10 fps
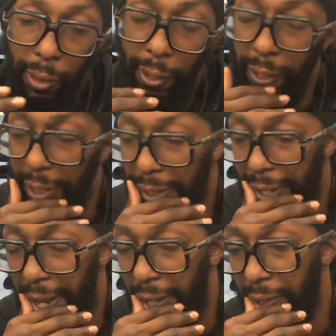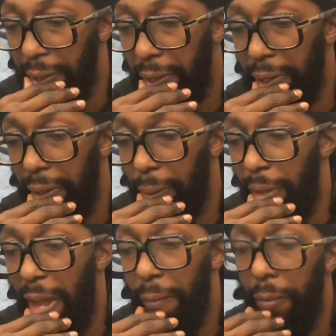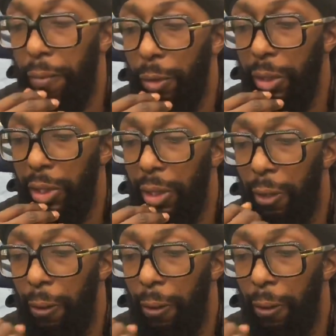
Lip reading: And it's not that. We haven't fully